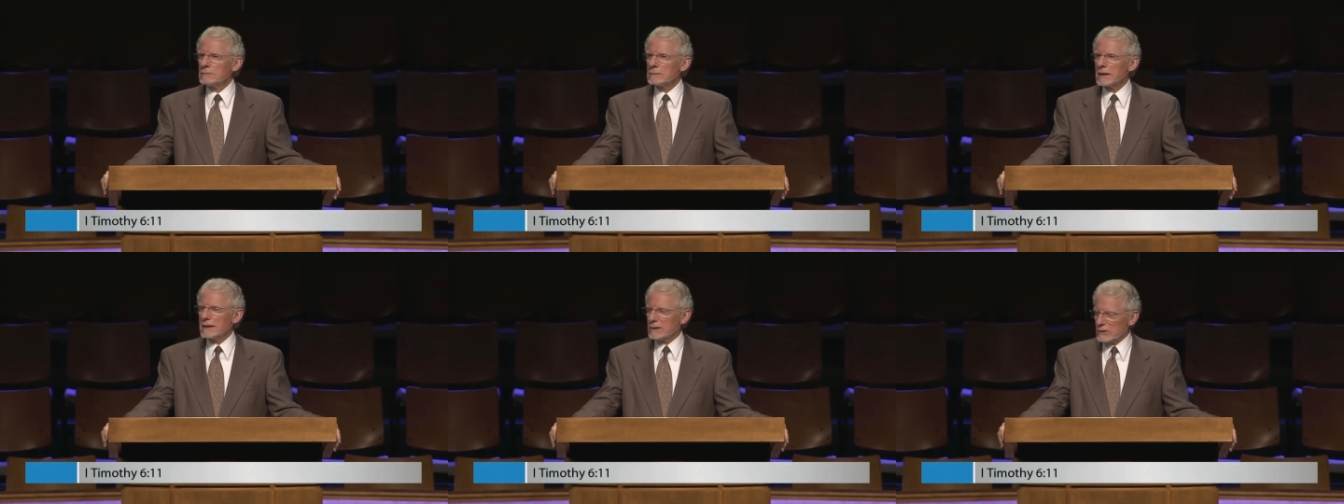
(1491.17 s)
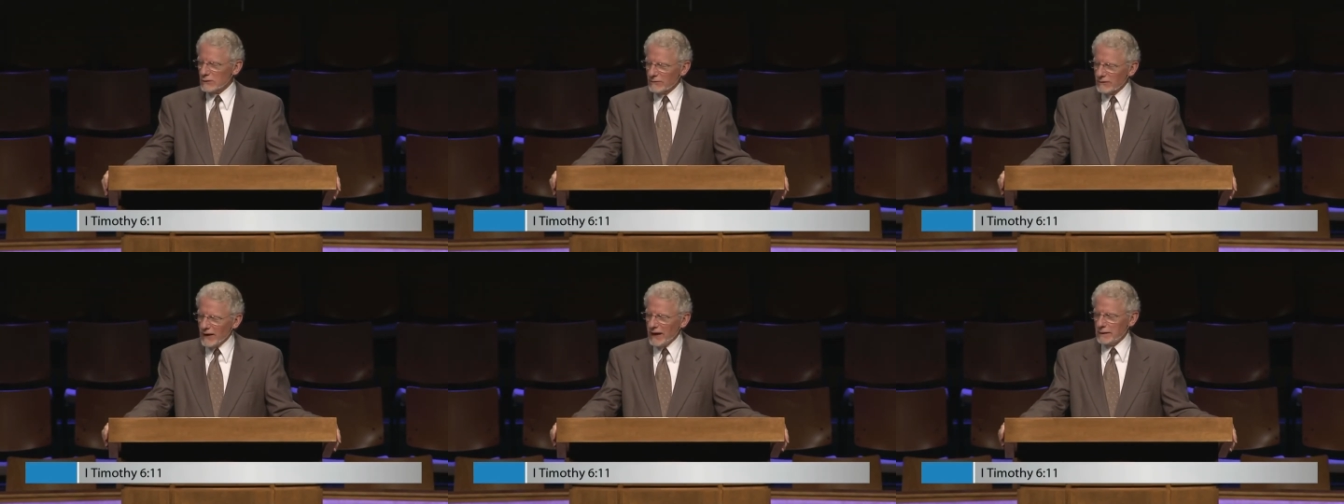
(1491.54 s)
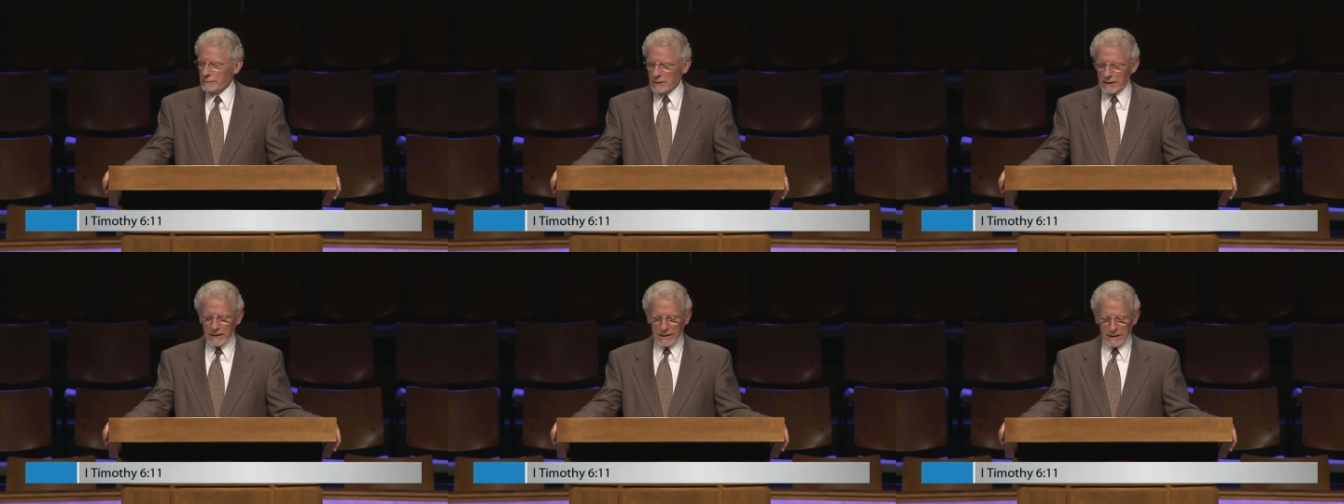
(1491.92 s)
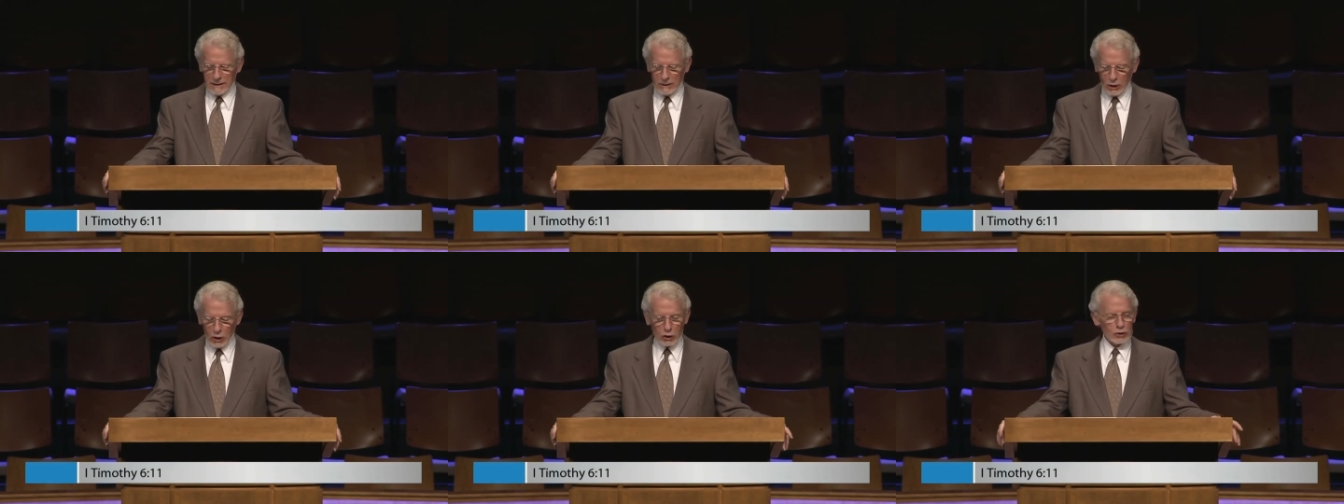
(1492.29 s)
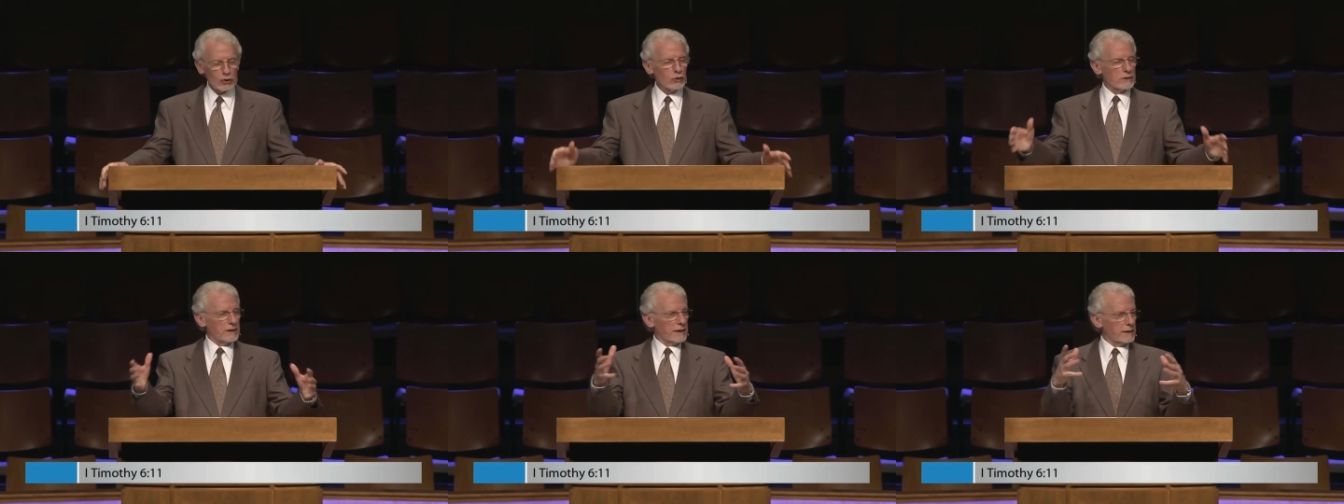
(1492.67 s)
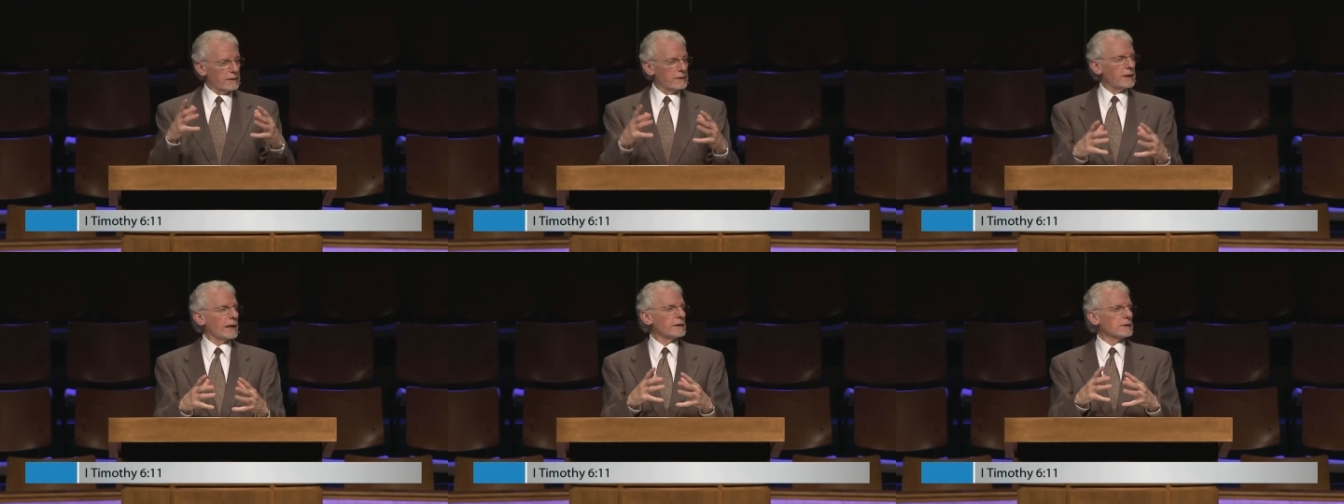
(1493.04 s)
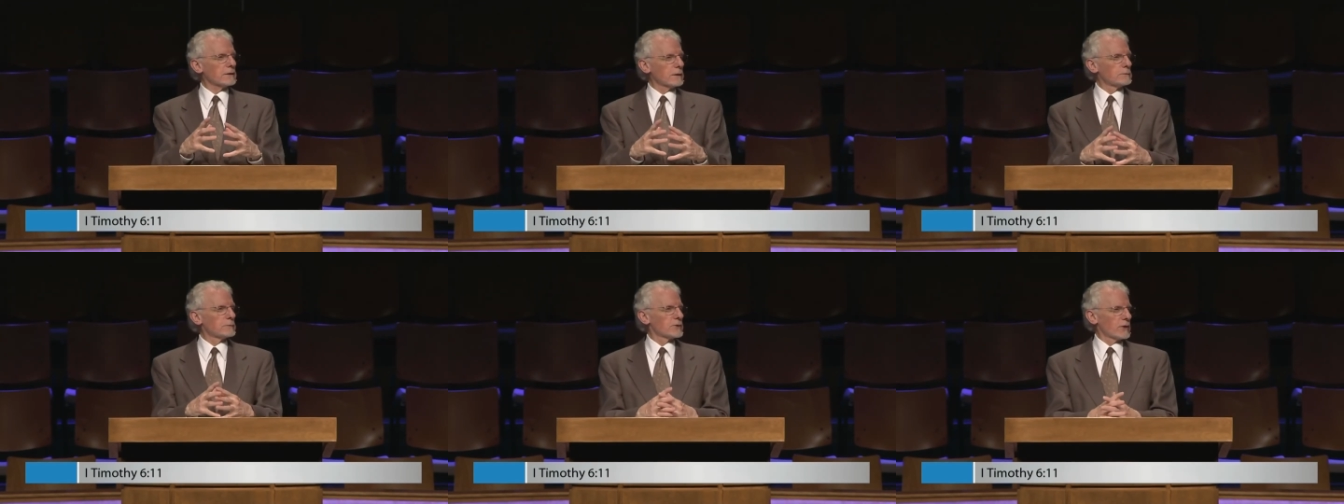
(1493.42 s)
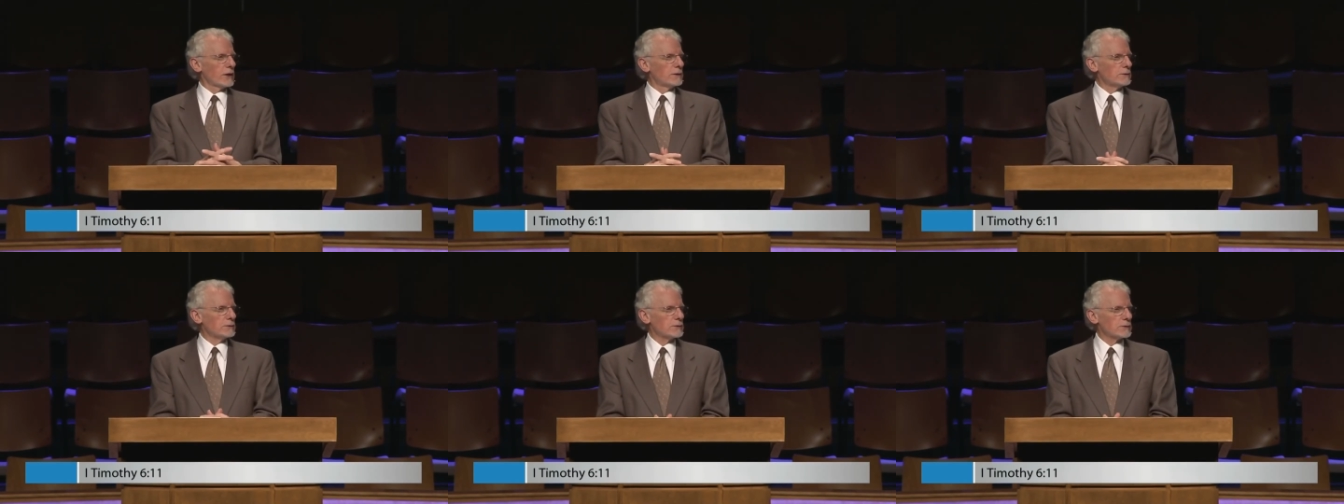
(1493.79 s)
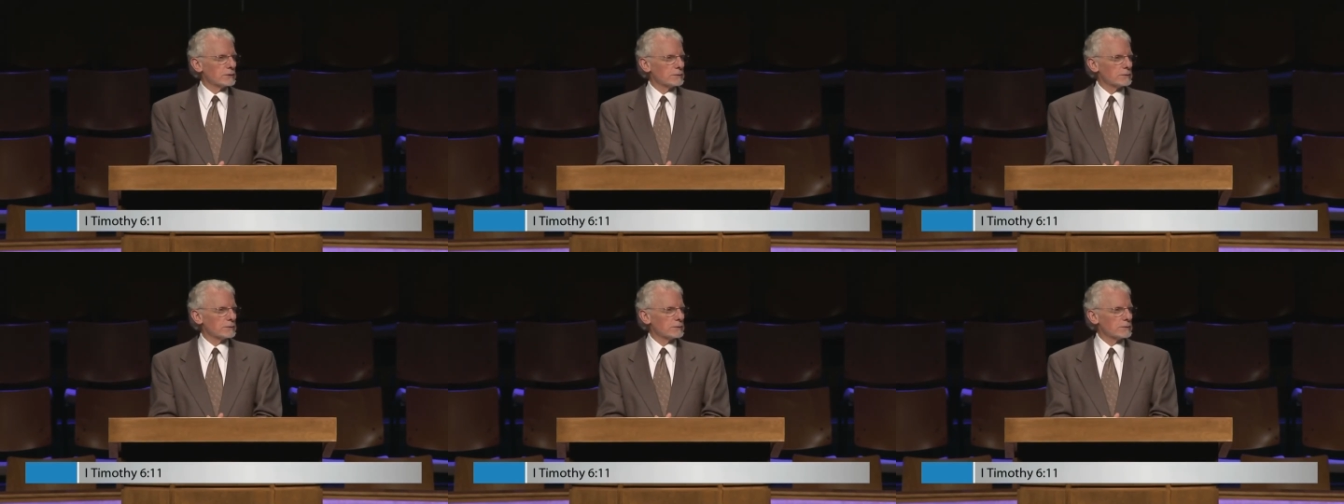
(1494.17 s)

his family, should conduct themselves.